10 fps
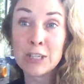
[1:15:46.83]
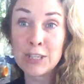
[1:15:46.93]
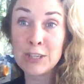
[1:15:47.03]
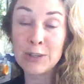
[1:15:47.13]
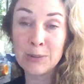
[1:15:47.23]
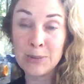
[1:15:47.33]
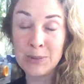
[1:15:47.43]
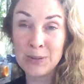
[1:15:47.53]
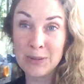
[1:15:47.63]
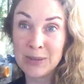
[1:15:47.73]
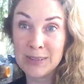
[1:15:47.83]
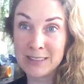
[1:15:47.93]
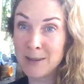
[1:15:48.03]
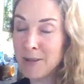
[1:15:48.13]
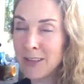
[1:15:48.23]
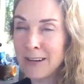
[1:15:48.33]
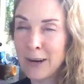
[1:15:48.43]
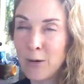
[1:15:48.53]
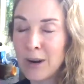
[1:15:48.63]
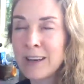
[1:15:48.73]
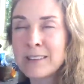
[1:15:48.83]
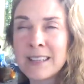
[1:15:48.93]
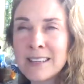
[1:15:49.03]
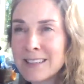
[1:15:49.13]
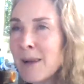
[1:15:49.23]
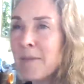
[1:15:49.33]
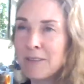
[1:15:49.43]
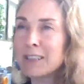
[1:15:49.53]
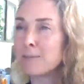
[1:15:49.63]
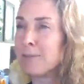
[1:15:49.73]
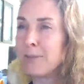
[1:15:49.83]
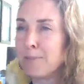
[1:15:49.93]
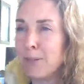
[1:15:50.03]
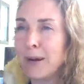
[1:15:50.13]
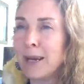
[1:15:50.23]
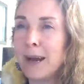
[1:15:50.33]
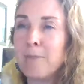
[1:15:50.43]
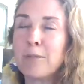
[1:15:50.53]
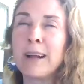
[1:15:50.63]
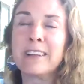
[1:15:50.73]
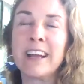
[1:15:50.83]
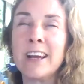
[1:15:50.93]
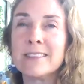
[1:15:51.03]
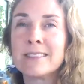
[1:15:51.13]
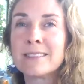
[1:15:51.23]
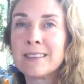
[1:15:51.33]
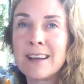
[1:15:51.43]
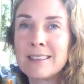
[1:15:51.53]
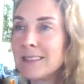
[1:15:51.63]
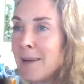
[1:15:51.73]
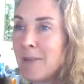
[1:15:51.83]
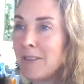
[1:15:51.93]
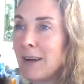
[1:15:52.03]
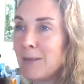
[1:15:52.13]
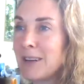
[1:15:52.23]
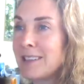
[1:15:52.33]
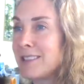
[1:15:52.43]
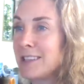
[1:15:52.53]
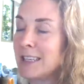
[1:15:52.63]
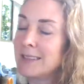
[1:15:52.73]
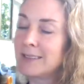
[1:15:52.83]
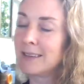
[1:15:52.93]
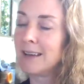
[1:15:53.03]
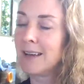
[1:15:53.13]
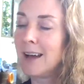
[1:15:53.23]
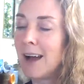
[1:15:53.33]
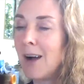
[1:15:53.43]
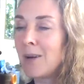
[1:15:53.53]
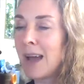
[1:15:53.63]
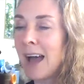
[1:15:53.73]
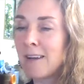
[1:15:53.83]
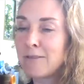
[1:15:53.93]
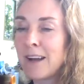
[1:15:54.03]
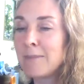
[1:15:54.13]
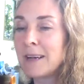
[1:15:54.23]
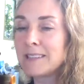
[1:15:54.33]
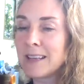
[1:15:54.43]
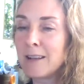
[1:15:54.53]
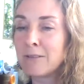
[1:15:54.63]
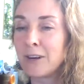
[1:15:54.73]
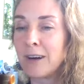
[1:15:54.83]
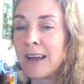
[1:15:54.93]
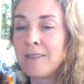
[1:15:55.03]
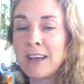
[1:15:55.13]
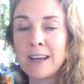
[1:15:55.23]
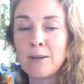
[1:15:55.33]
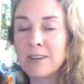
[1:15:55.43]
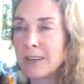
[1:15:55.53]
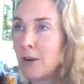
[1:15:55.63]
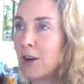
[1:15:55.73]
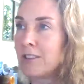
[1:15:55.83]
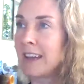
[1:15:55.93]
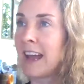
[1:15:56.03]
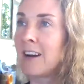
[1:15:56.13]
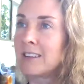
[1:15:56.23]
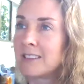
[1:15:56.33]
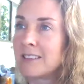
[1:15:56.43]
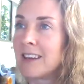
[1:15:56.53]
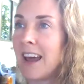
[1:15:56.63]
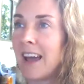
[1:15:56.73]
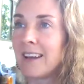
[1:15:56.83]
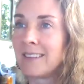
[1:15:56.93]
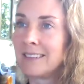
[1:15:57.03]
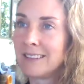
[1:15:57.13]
to some of the recordings, and some of it's pure brilliance. And some of it was just, oh yeah, I find myself craving cooked carrots today.